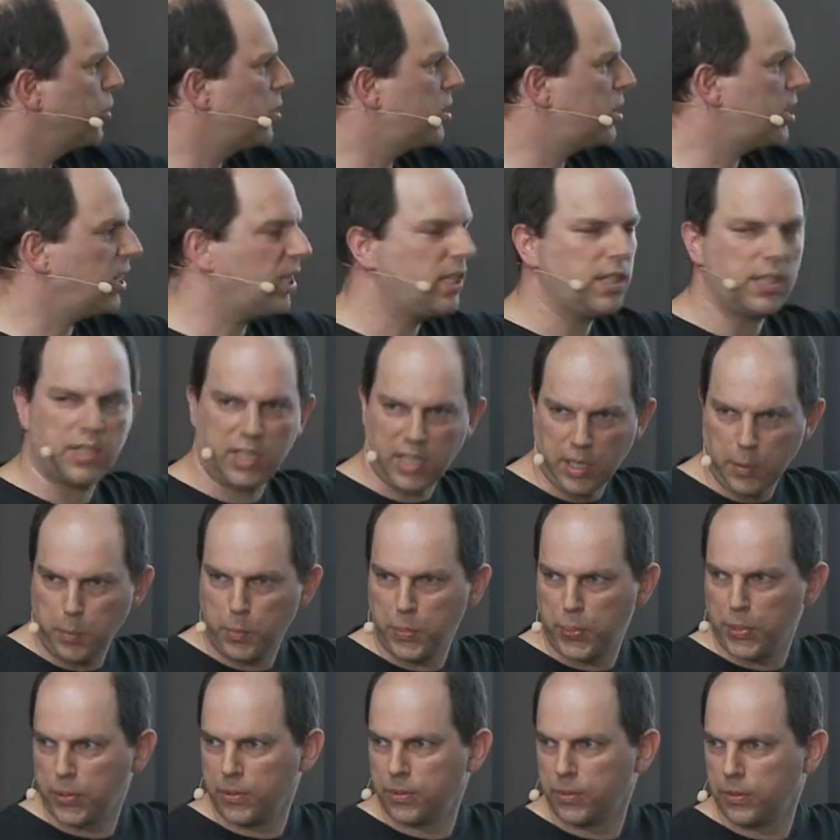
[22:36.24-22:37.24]
to see the
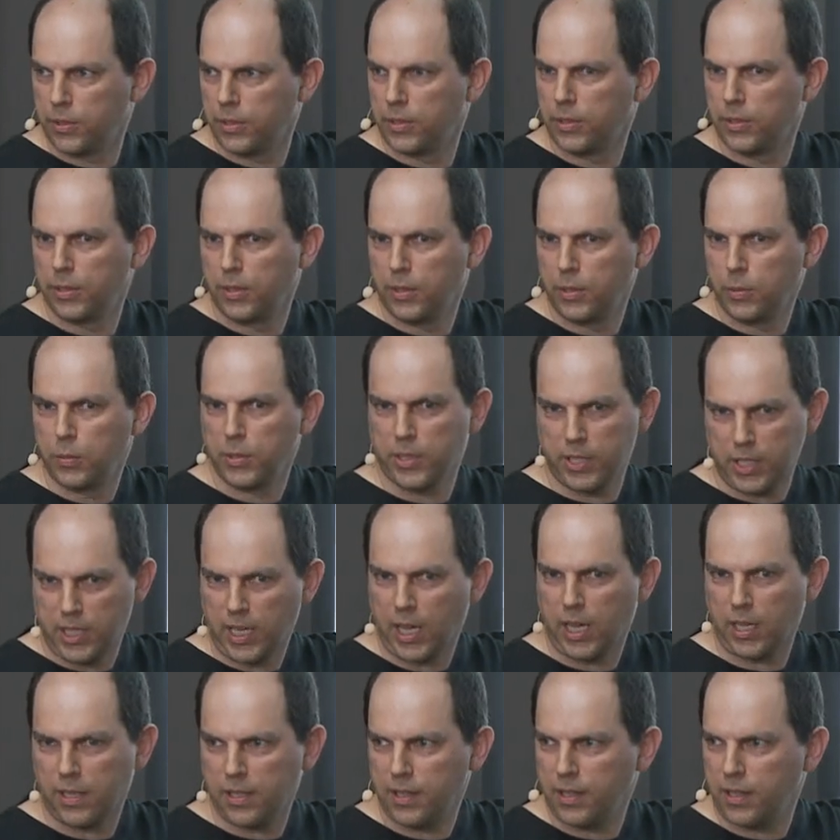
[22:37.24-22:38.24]
dip with the
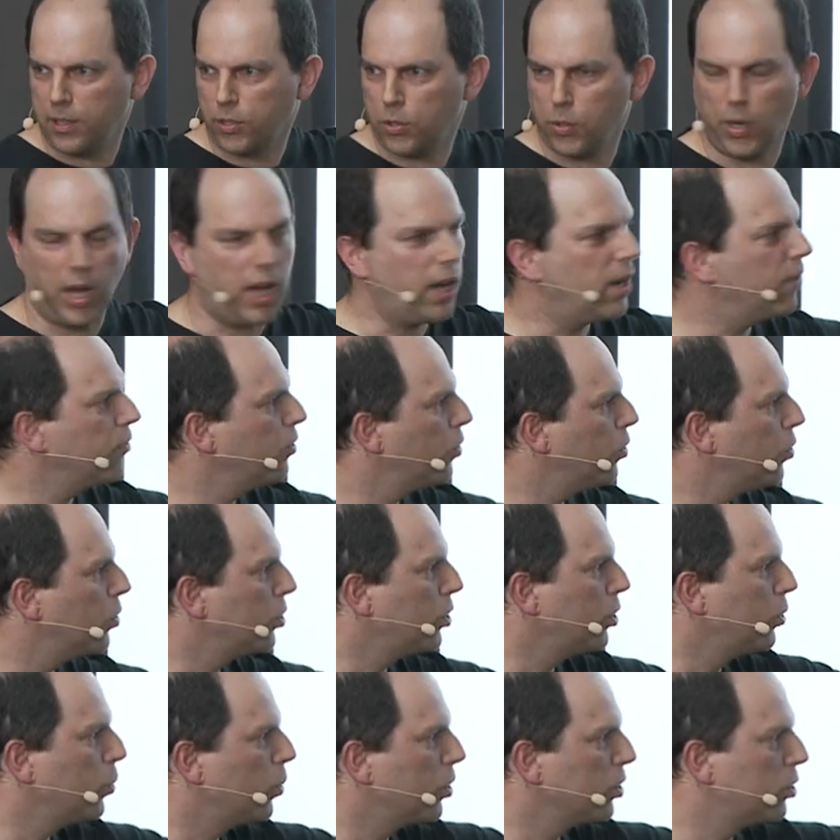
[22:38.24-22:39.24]
data that you have,
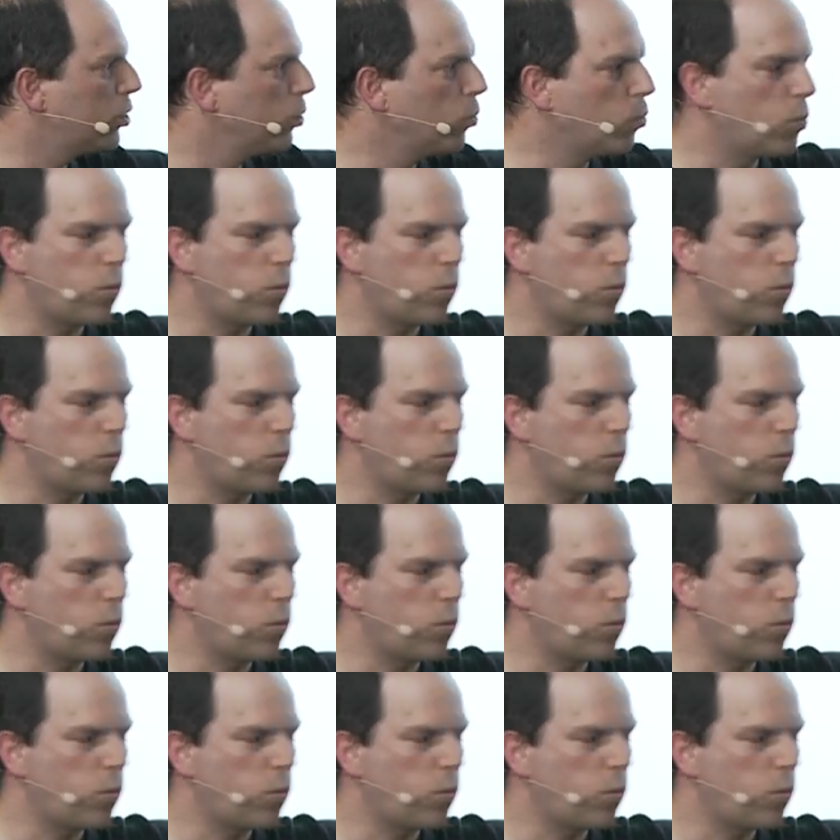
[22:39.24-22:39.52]
or do you want to